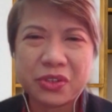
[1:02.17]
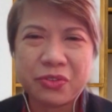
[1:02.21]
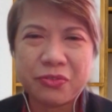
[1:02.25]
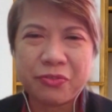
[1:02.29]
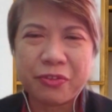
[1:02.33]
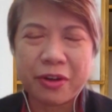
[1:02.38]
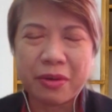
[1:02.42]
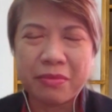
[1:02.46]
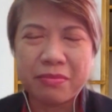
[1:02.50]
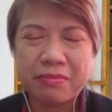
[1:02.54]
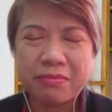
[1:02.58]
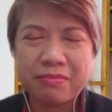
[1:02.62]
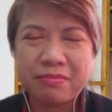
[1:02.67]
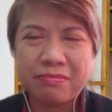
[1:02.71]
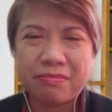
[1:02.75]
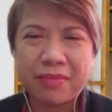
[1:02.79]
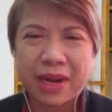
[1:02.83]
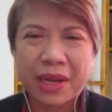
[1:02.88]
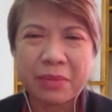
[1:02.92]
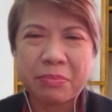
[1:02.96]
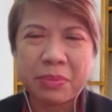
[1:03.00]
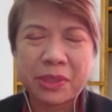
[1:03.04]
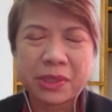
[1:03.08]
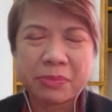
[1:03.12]
From
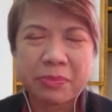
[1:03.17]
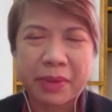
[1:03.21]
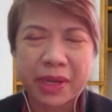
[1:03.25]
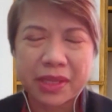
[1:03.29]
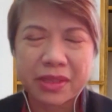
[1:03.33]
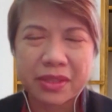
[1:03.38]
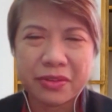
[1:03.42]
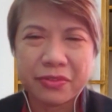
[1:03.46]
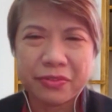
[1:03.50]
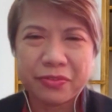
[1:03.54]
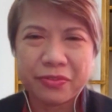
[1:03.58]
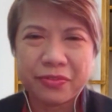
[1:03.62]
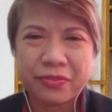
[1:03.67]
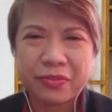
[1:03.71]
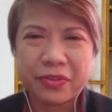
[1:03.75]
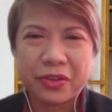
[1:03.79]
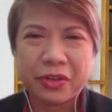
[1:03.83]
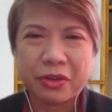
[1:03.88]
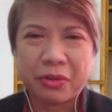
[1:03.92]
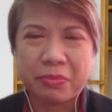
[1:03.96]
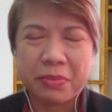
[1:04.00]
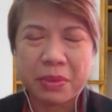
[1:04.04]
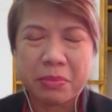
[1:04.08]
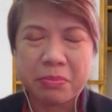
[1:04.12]
my perspective,
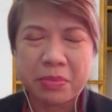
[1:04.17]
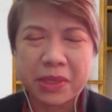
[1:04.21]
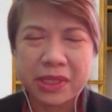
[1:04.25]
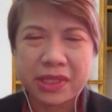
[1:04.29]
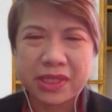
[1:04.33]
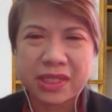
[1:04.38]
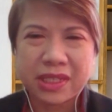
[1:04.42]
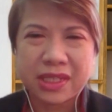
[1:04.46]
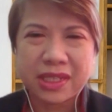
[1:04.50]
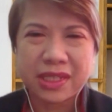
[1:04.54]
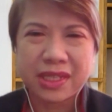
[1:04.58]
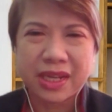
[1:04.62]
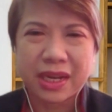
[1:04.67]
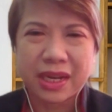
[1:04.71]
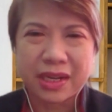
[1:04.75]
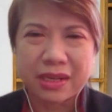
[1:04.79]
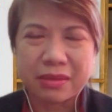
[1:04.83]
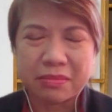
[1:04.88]
been busy